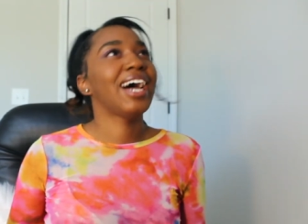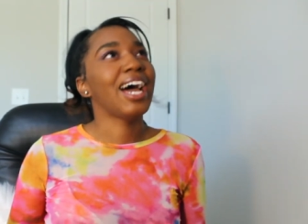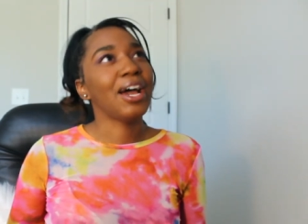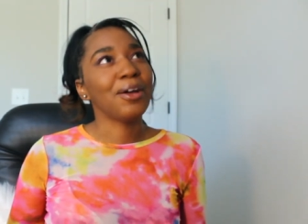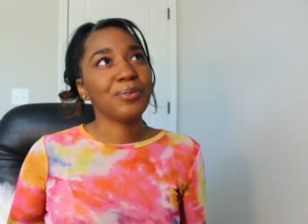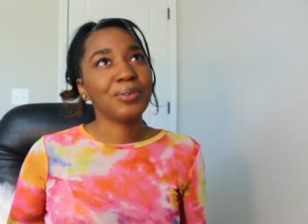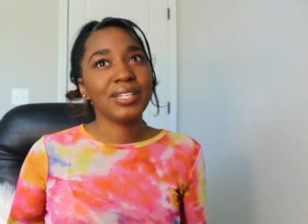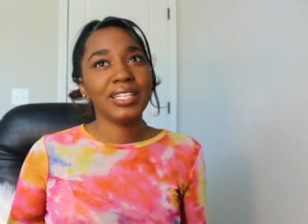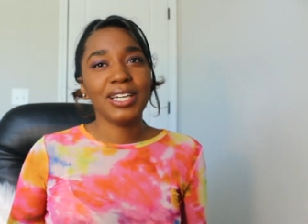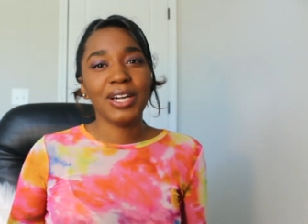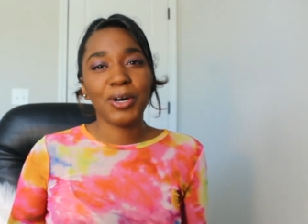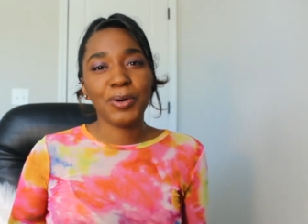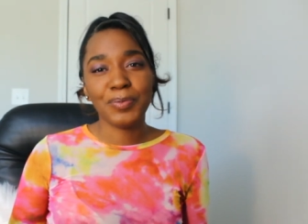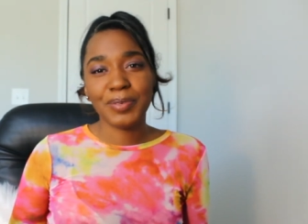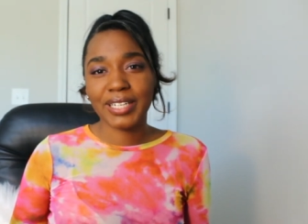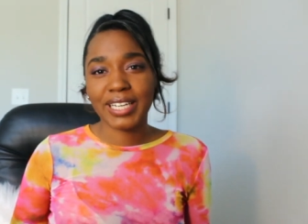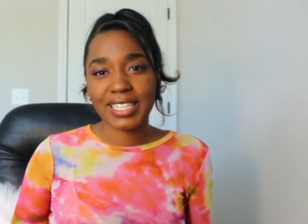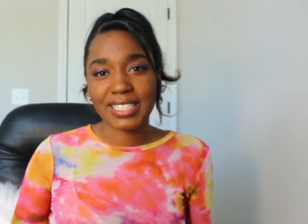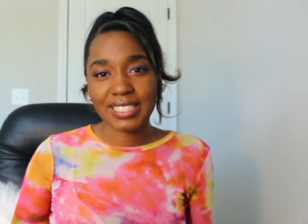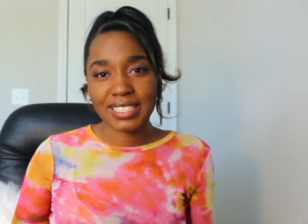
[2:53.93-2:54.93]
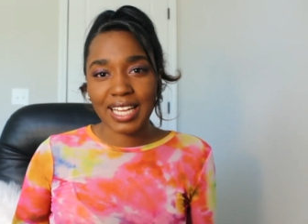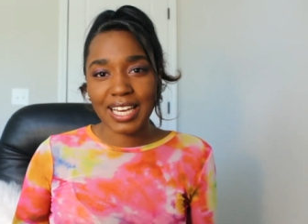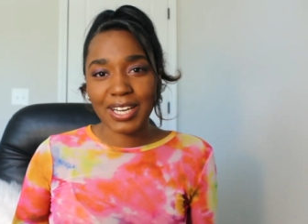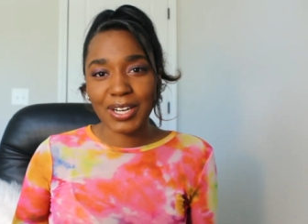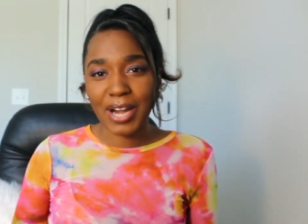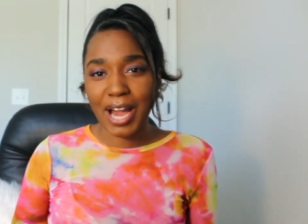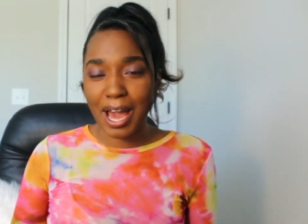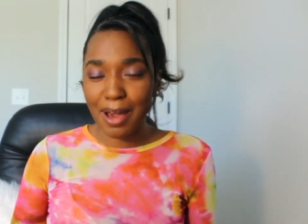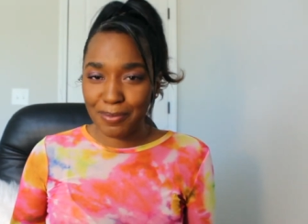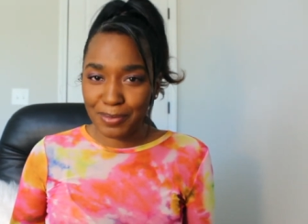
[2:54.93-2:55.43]
I really hope you guys like
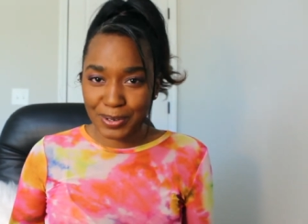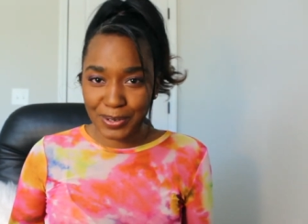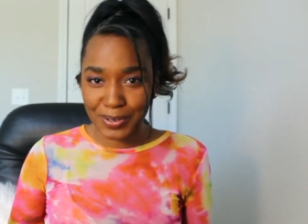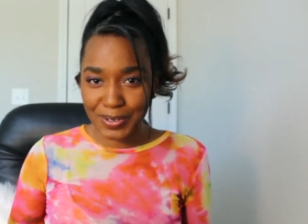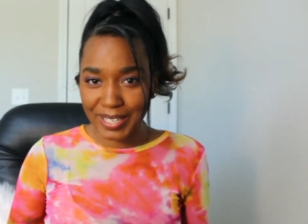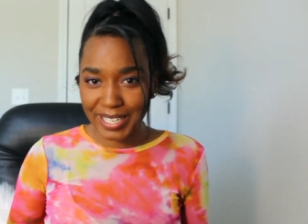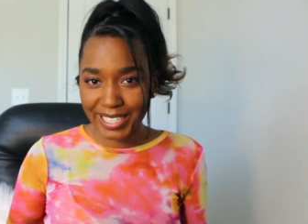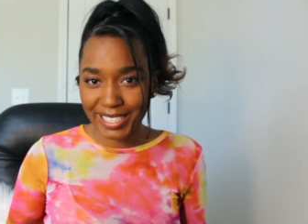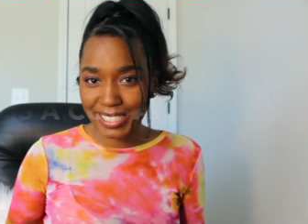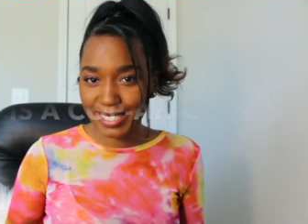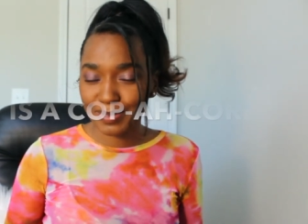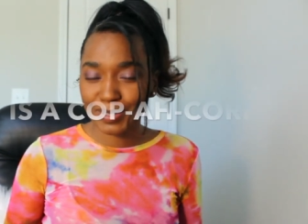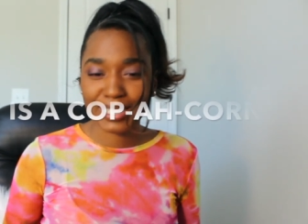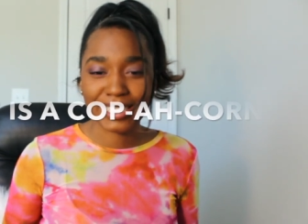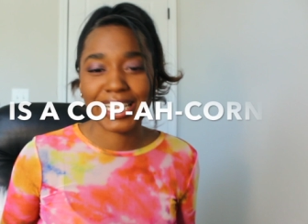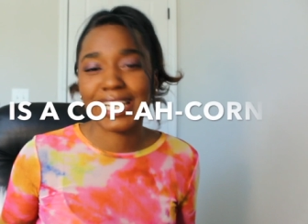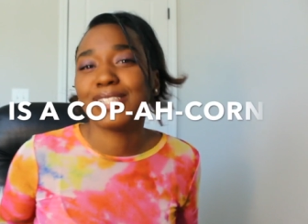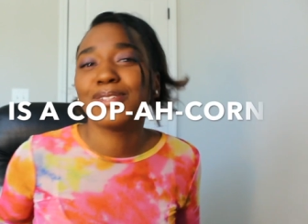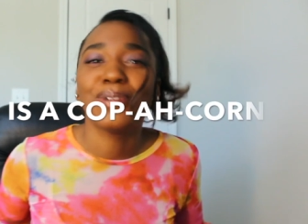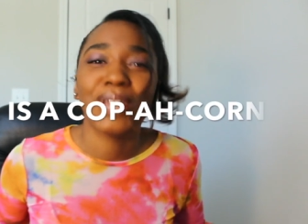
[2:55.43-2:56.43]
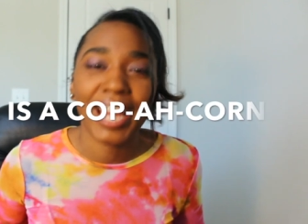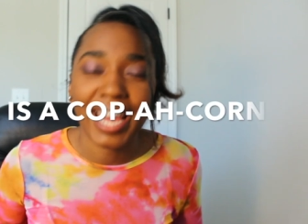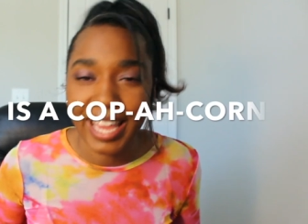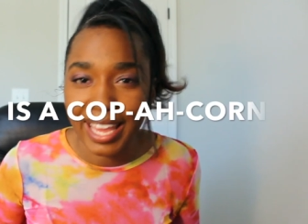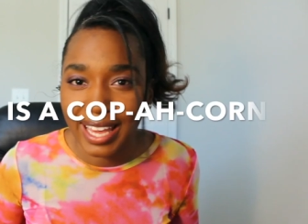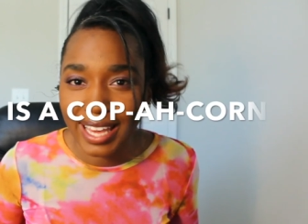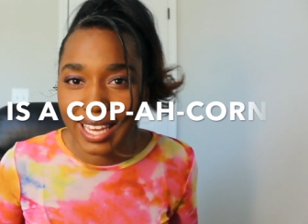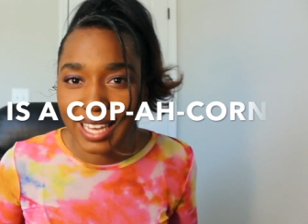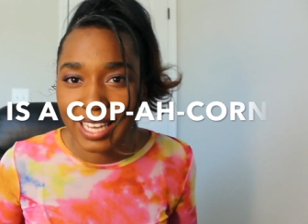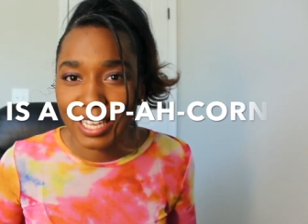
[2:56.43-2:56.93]
Capricorns. That's what
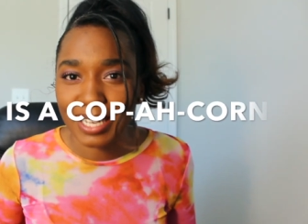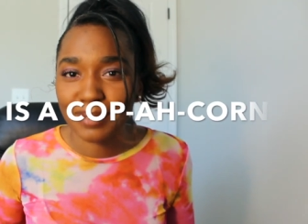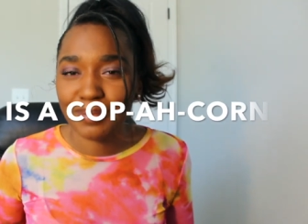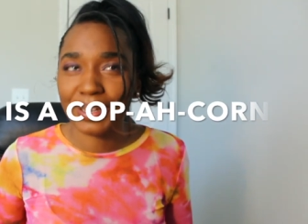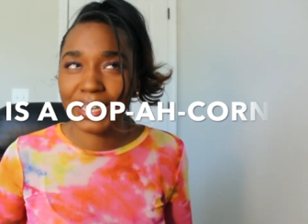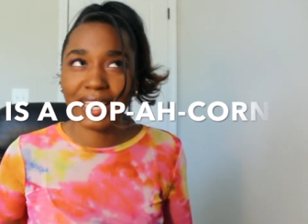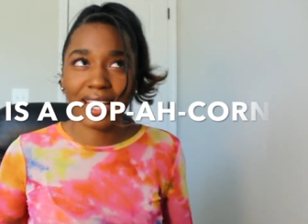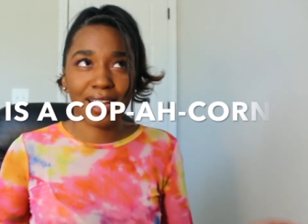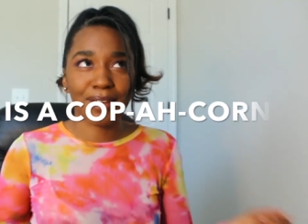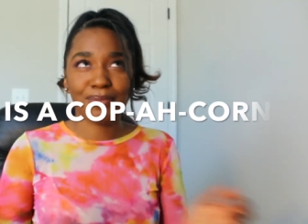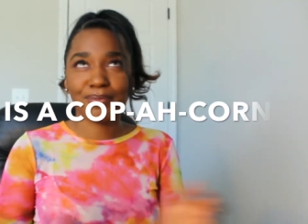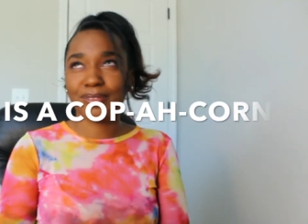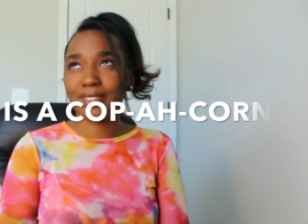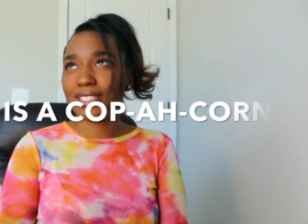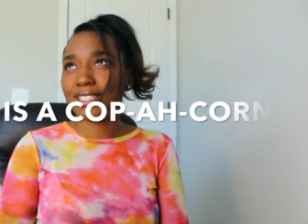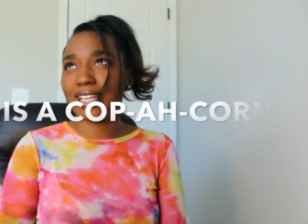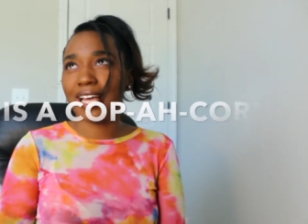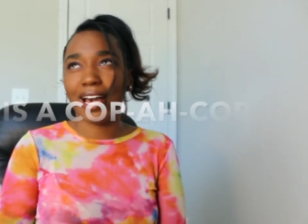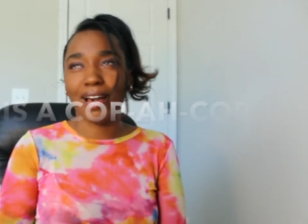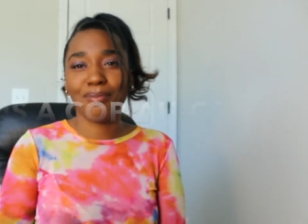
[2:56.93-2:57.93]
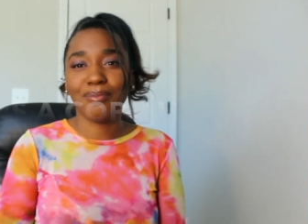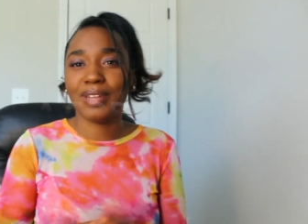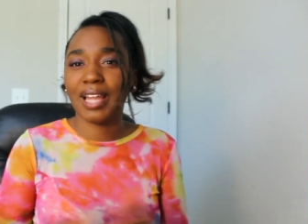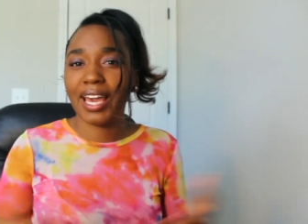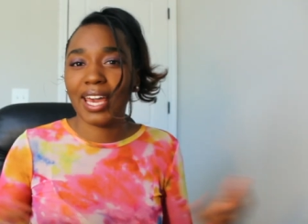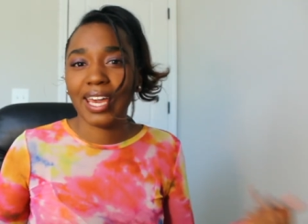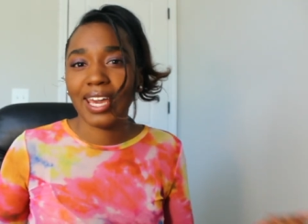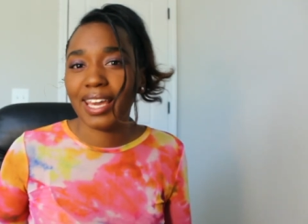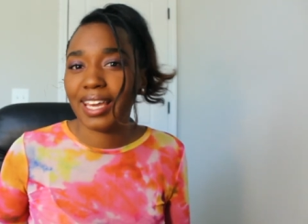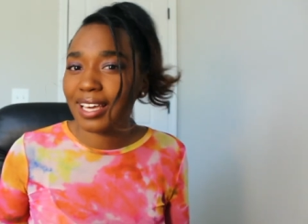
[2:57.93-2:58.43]
I am, and I'm I'm
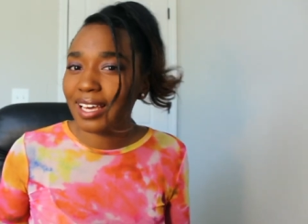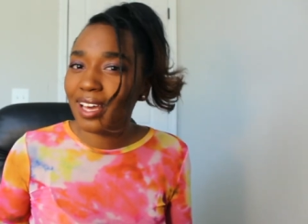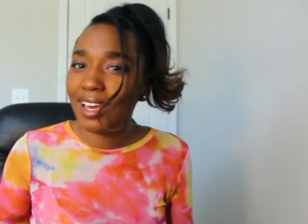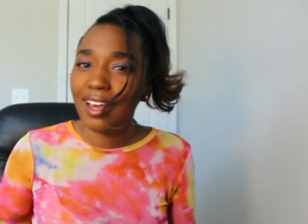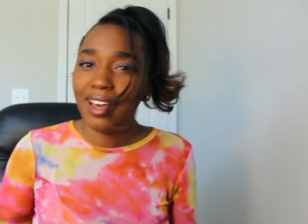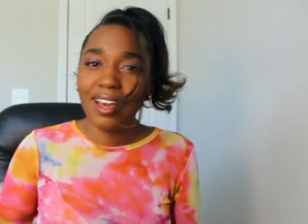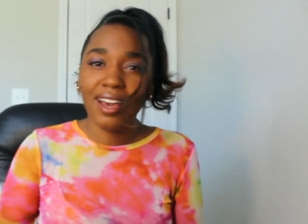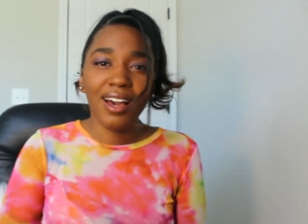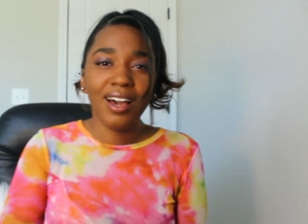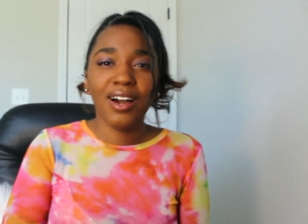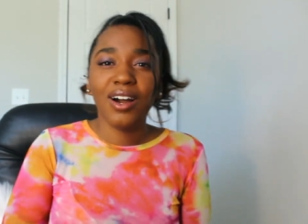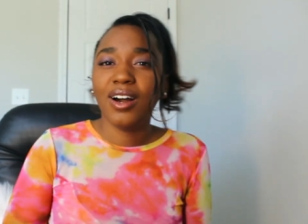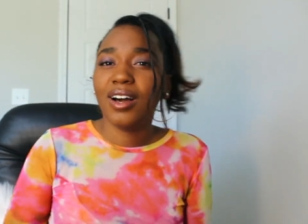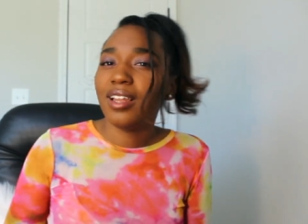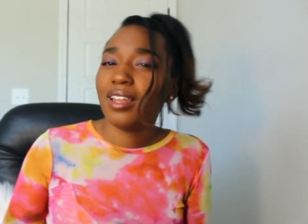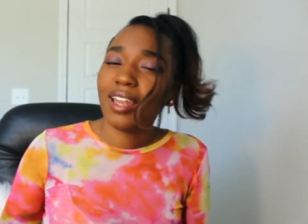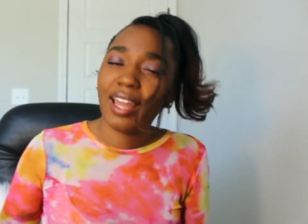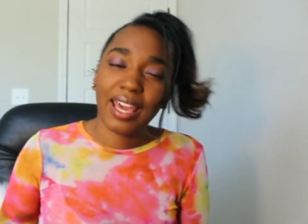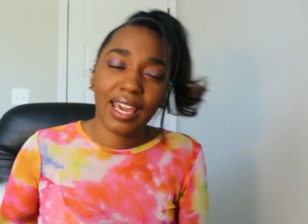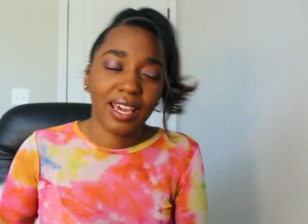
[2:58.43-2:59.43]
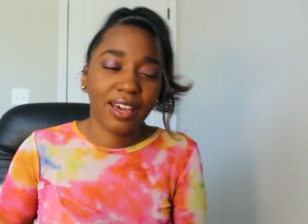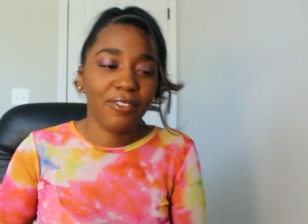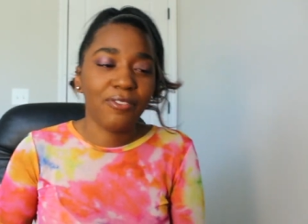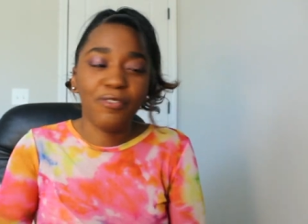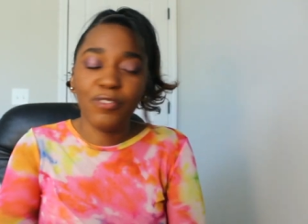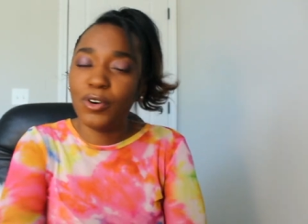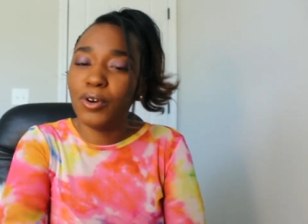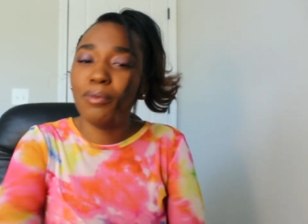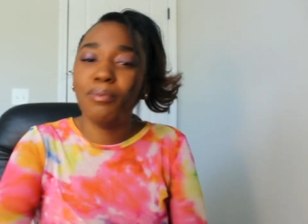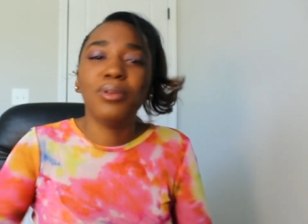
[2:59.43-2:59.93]
like like
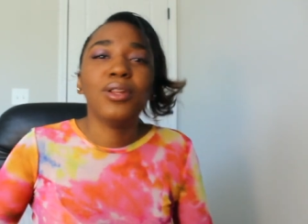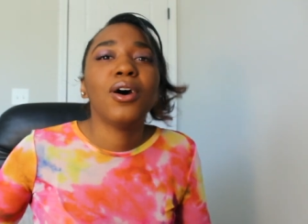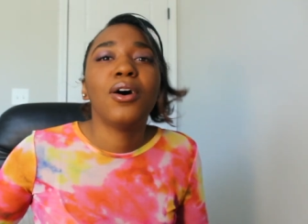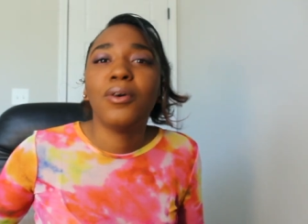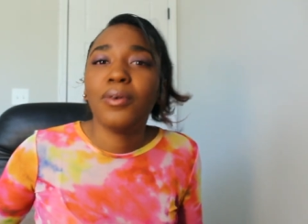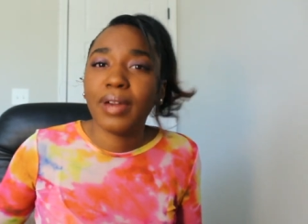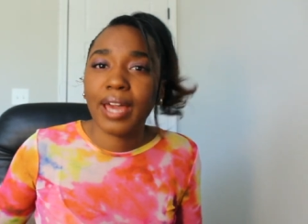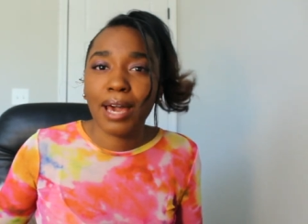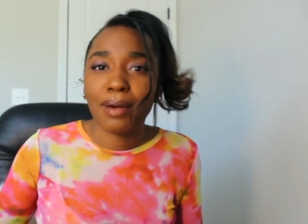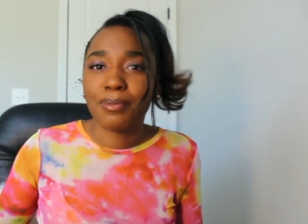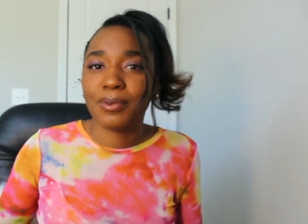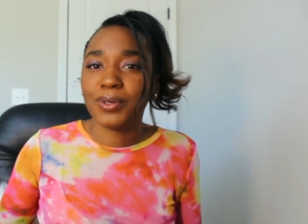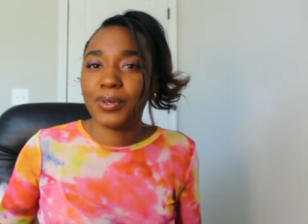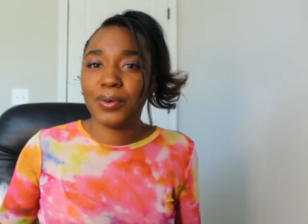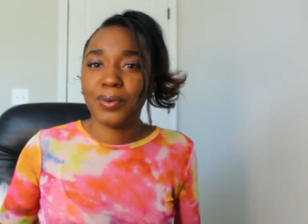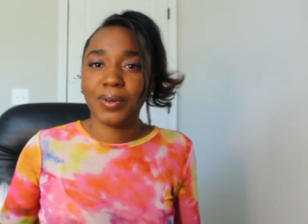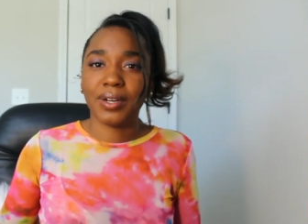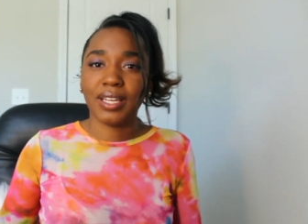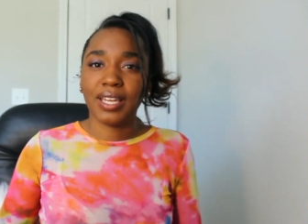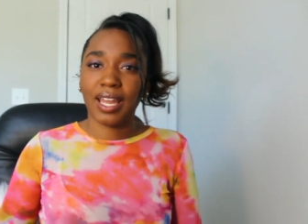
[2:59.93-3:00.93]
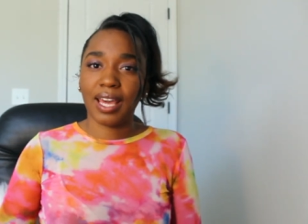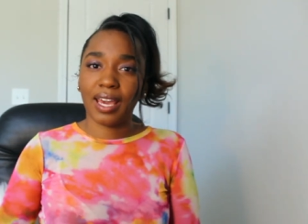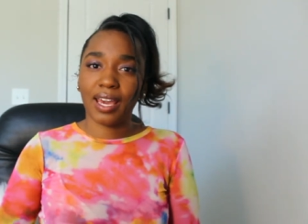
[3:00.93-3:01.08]
full blown Capricorn.